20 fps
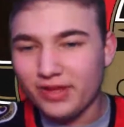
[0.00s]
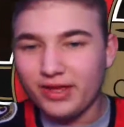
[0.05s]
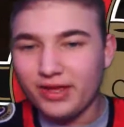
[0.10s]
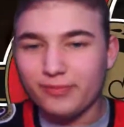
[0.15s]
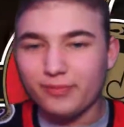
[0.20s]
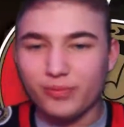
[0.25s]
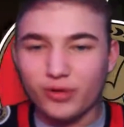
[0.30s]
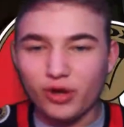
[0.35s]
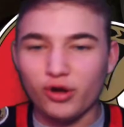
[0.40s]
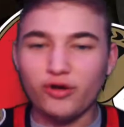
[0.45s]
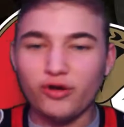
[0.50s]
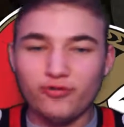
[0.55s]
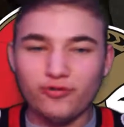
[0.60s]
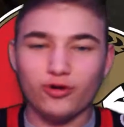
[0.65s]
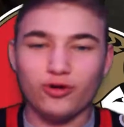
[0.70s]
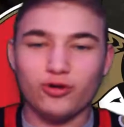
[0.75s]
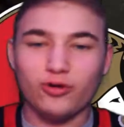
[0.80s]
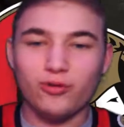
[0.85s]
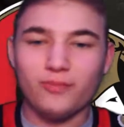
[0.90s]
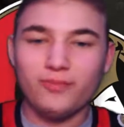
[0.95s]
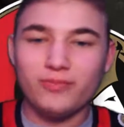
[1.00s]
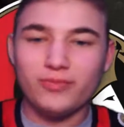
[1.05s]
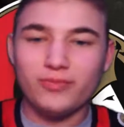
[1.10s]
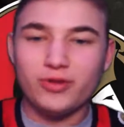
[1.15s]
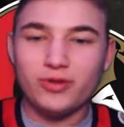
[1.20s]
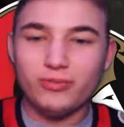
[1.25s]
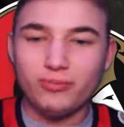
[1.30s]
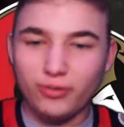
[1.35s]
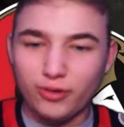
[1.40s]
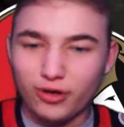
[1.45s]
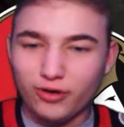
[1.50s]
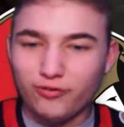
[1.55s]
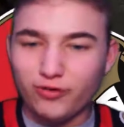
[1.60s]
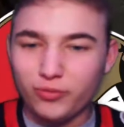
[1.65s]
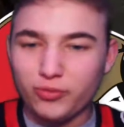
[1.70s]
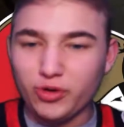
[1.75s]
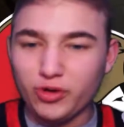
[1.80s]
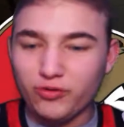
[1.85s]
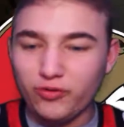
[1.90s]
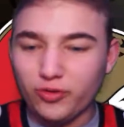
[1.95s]
Beautiful. Beautiful,
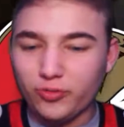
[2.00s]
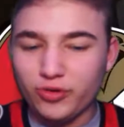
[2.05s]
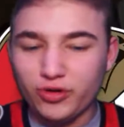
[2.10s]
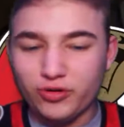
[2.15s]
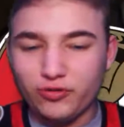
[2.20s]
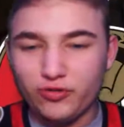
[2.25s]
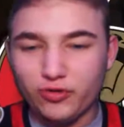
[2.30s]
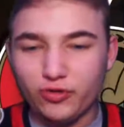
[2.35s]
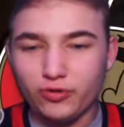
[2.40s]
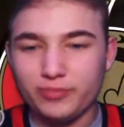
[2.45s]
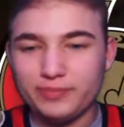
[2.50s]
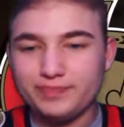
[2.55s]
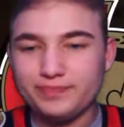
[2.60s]
beautiful, beautiful.